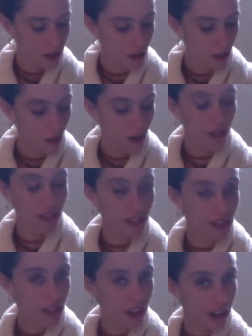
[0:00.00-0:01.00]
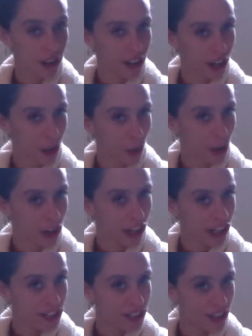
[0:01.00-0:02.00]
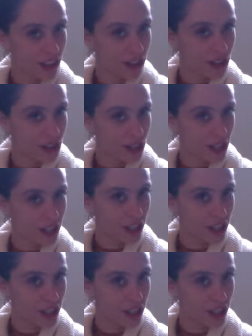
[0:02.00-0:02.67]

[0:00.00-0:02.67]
we have the Star, Aquarius energy.